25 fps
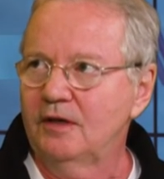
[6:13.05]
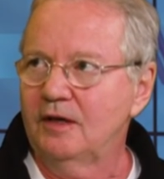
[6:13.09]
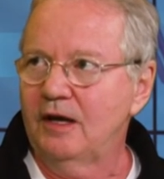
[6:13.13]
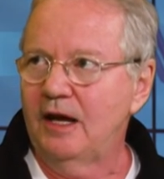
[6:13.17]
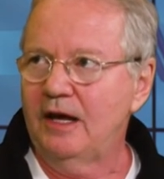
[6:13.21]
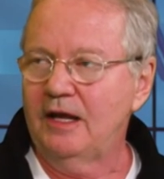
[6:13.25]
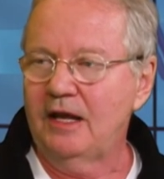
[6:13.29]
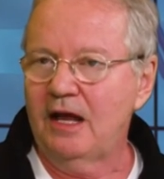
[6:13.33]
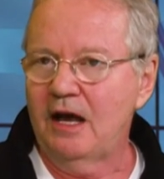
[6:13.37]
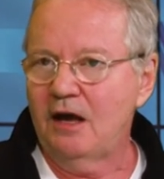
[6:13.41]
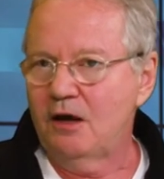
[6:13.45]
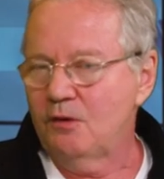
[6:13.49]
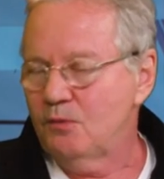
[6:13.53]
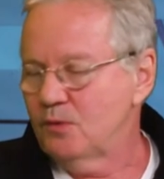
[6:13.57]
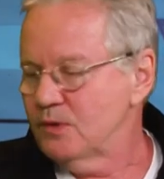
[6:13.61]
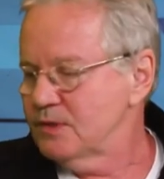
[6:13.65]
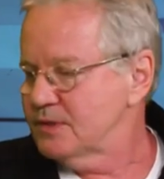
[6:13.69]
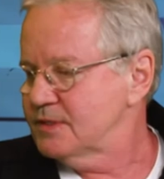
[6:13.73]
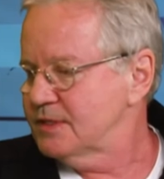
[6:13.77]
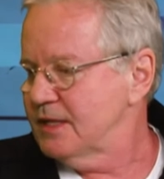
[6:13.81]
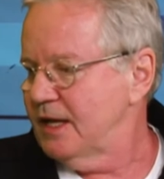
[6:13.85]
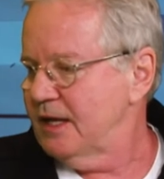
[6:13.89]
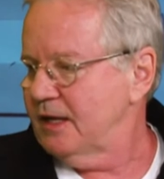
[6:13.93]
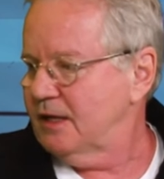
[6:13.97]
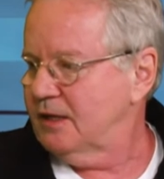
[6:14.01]
And I
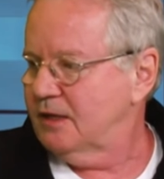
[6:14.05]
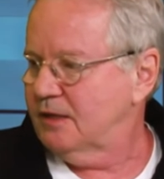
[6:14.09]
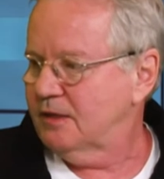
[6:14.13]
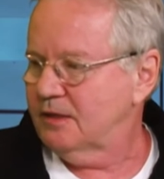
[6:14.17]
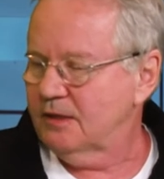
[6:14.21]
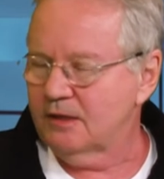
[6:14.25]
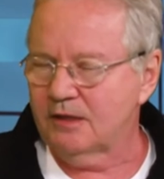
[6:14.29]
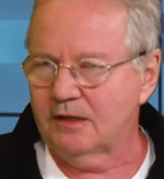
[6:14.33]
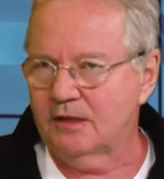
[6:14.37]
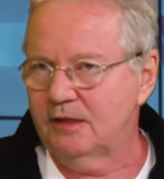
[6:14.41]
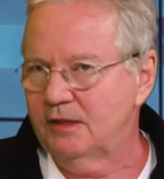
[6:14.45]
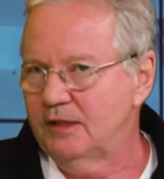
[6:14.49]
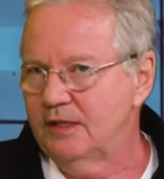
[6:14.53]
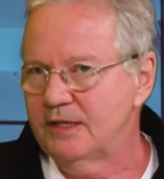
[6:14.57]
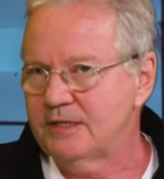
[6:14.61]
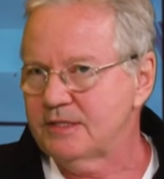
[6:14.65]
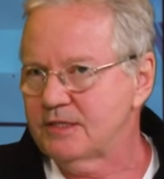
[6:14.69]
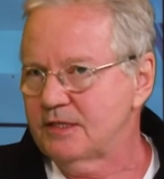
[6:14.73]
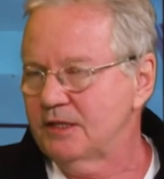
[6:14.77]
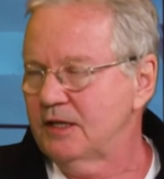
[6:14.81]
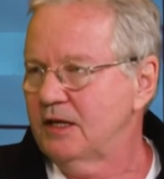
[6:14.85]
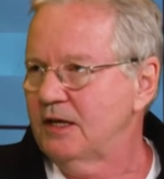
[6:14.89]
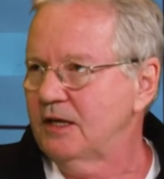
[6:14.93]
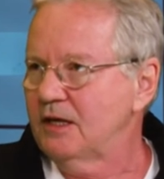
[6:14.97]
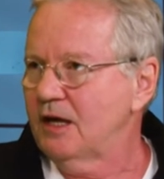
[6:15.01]
was like
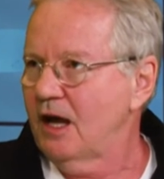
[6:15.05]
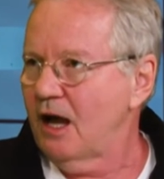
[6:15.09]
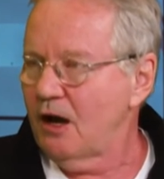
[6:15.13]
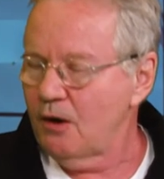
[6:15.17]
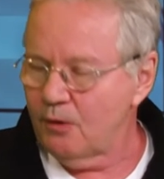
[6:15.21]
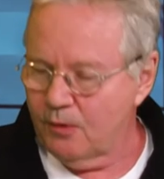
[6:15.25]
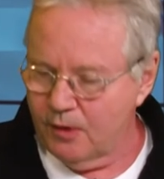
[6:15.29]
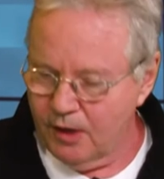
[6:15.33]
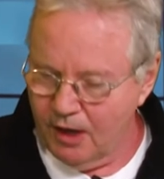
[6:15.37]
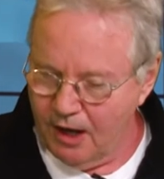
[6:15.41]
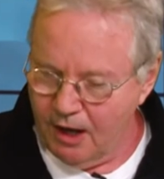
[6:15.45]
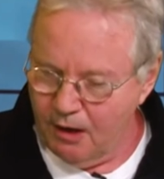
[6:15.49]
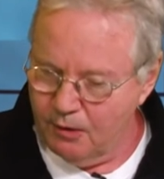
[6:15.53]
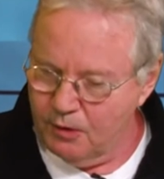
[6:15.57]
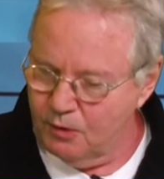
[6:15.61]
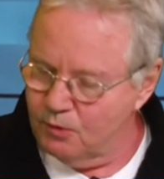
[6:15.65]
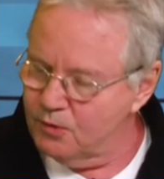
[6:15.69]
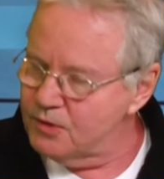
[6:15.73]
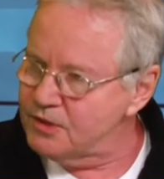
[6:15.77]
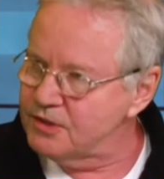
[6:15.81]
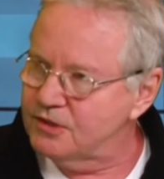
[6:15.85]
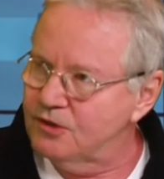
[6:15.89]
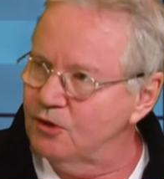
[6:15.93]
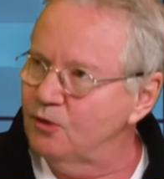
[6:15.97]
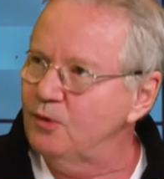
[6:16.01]
listening how he
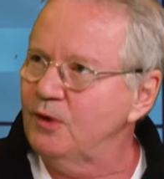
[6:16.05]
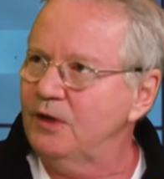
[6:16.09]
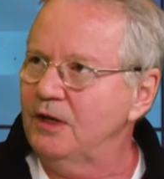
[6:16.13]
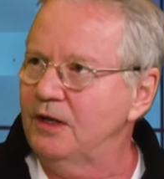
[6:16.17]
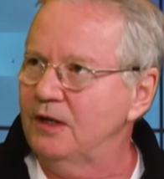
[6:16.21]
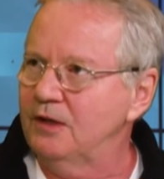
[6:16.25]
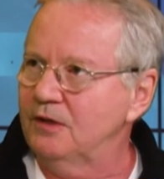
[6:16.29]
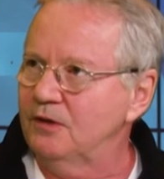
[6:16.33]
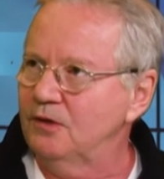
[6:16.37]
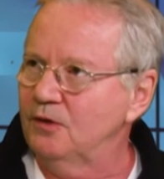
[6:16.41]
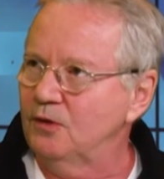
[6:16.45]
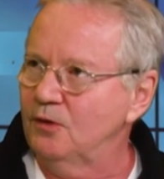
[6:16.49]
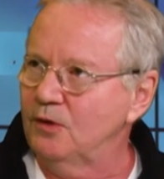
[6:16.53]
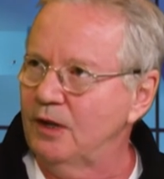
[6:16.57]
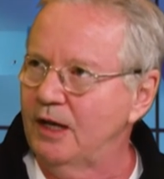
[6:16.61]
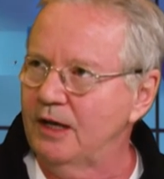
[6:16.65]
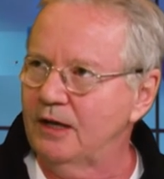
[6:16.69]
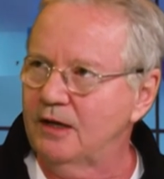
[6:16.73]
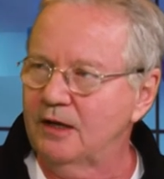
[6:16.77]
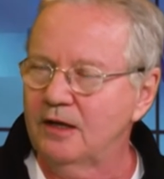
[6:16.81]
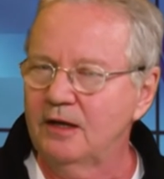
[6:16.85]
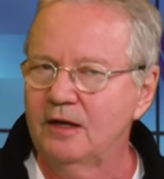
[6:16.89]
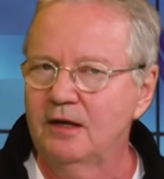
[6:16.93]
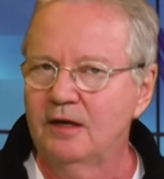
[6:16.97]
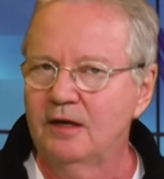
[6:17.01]
was doing it, you know, like